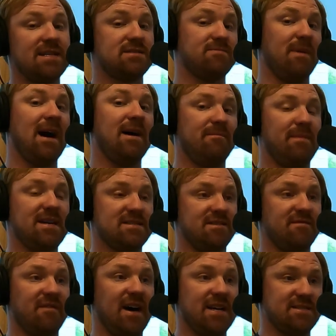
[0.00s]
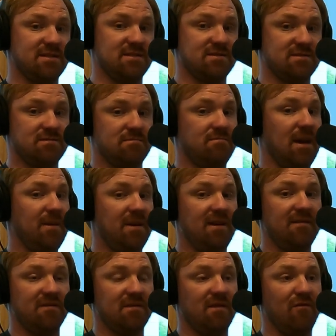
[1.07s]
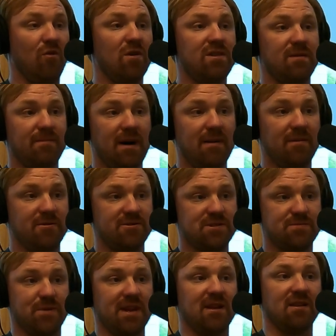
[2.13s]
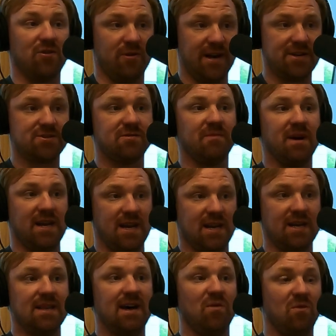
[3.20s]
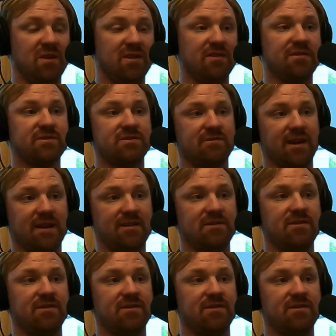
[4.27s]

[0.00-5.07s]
my best advice is maybe even avoid the bubbler and spend a little extra money and get that one that hooks directly to your